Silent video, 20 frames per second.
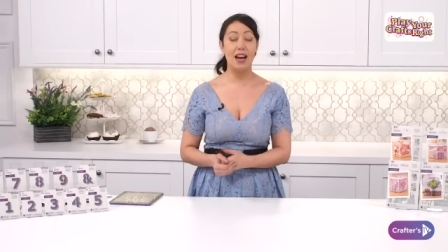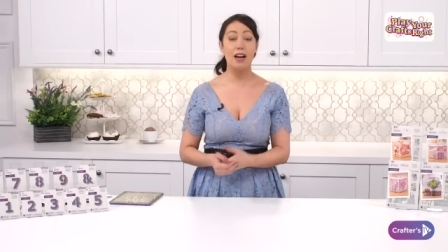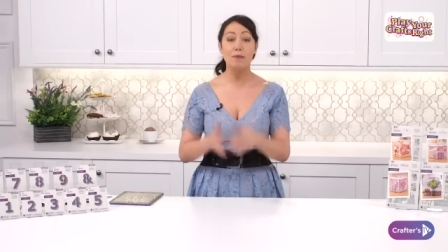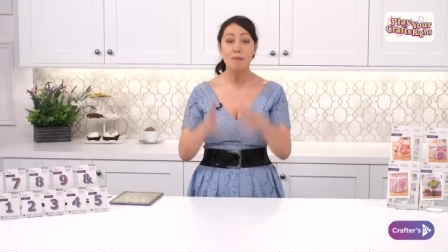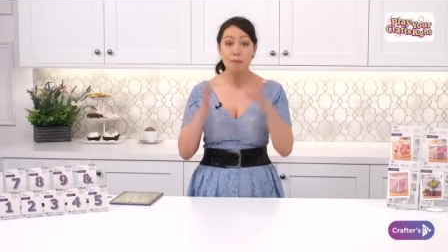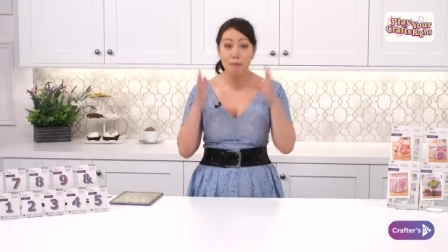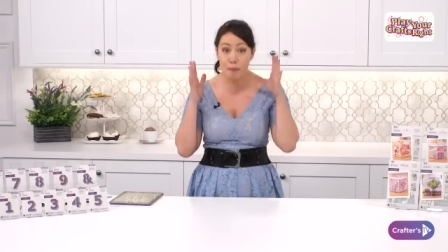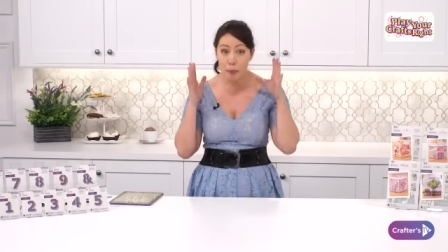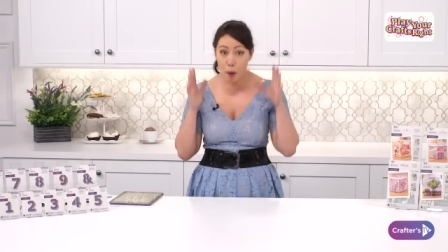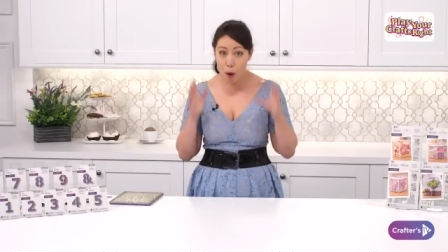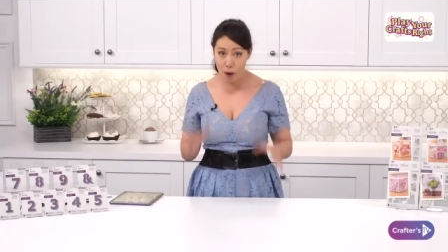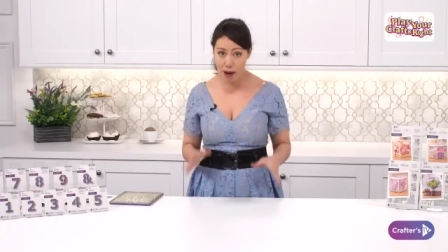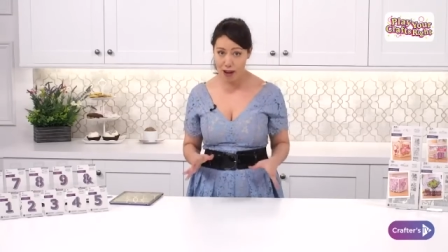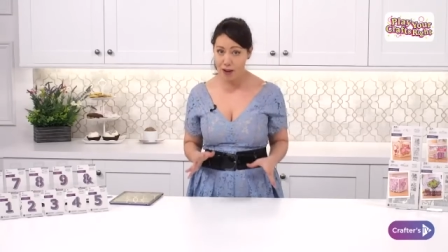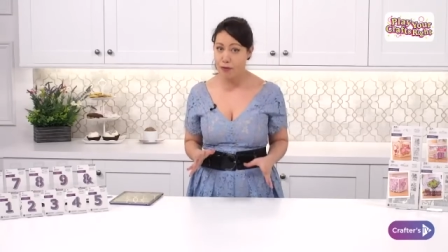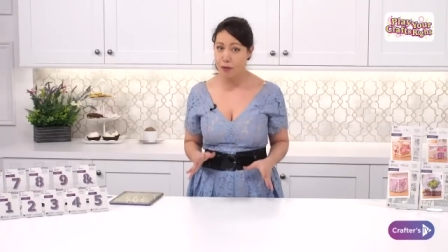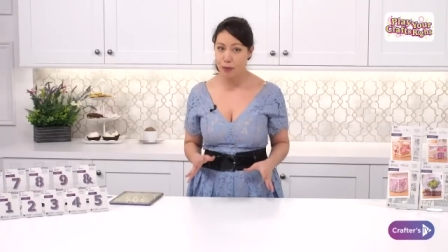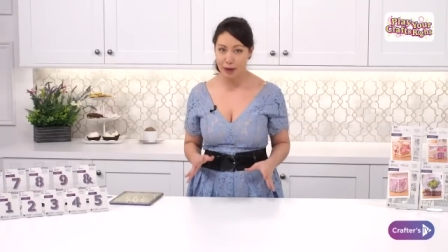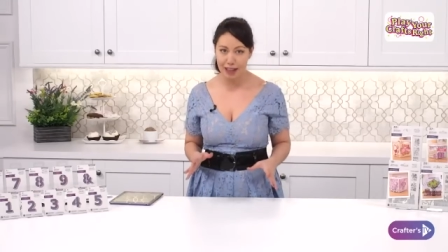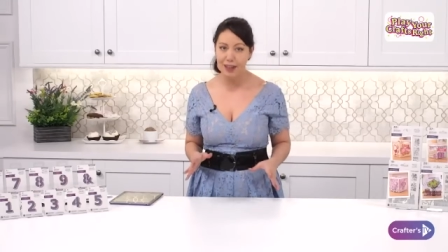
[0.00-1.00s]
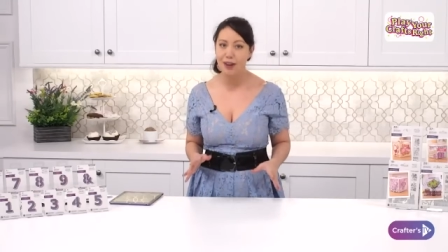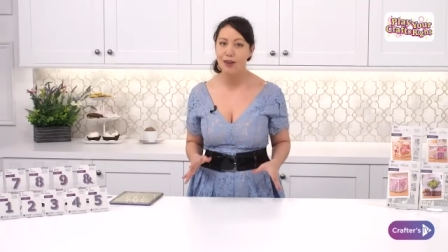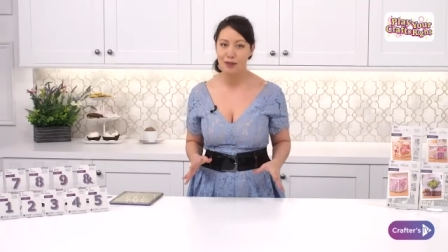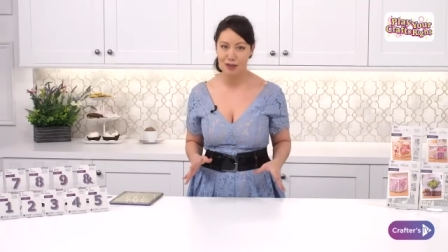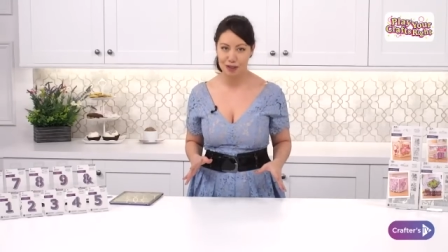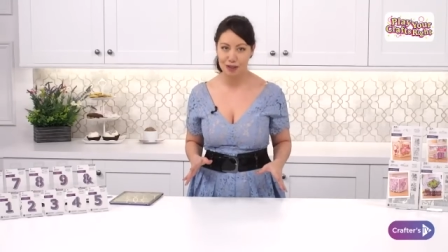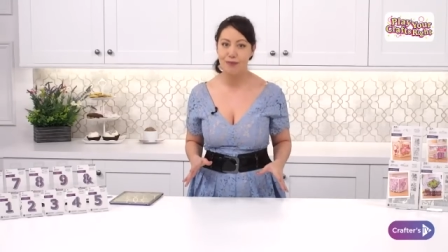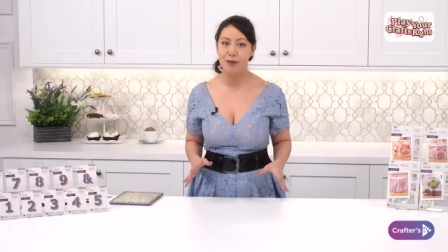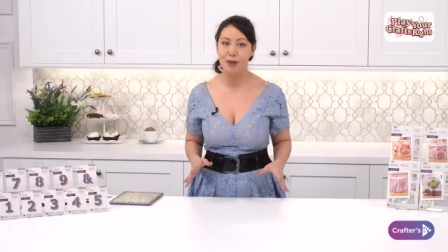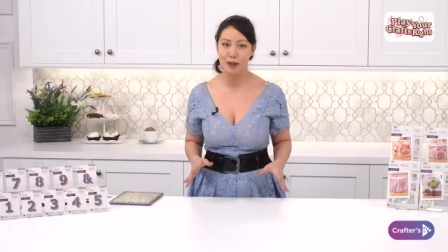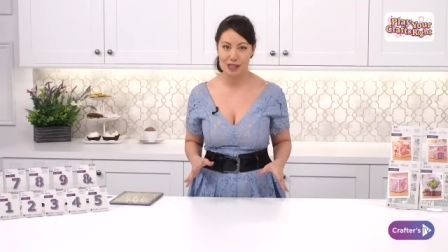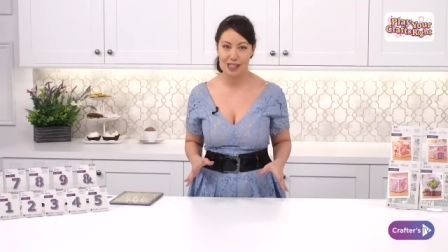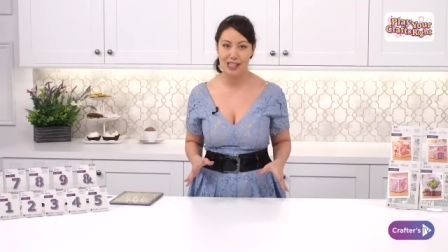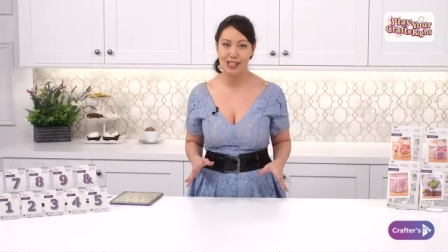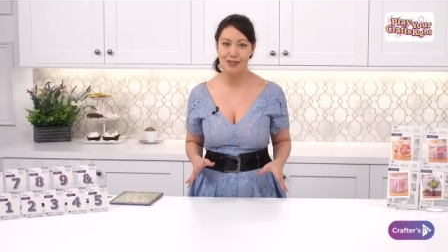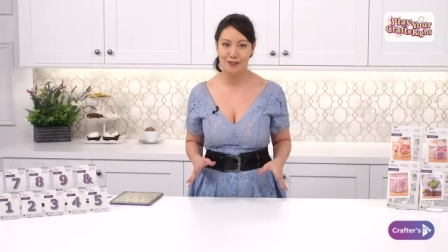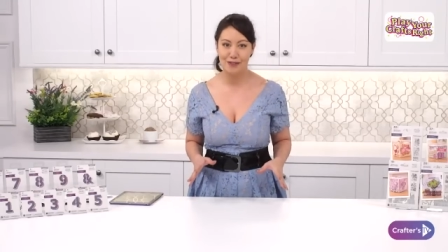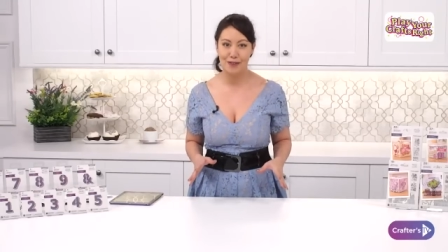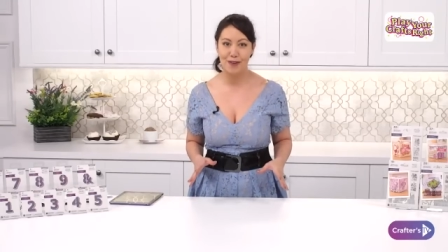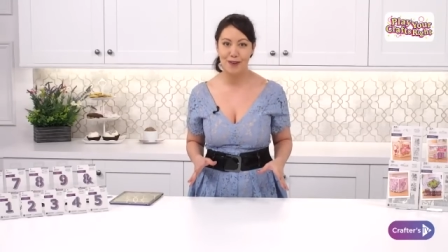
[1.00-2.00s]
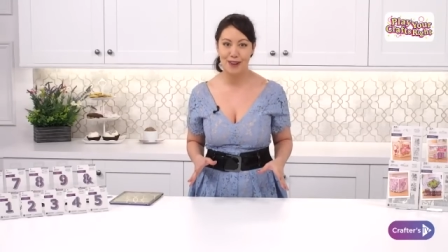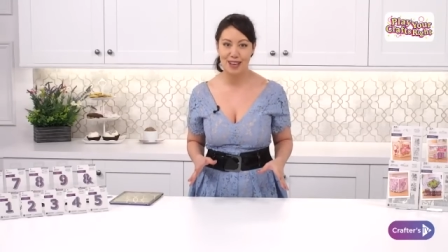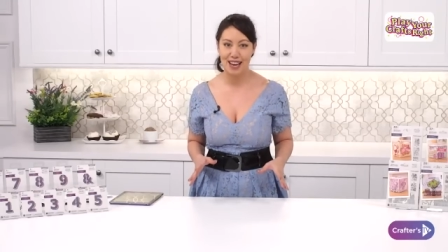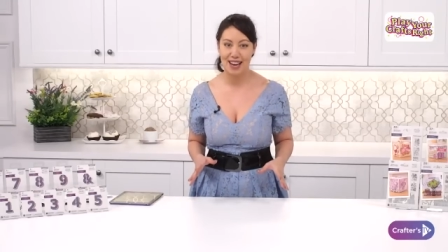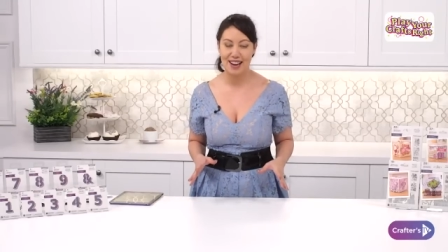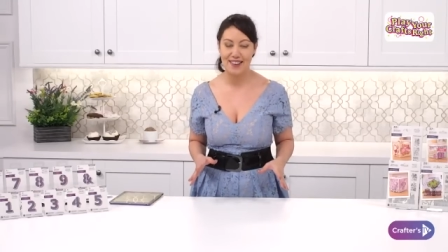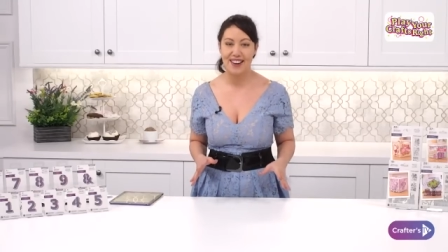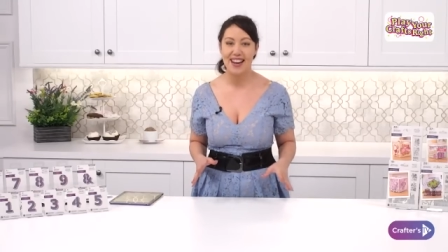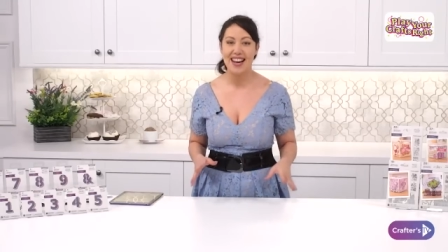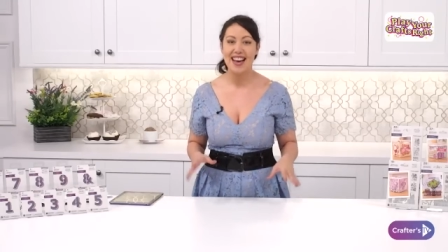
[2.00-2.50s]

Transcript: and boy, have we got some goodies for you.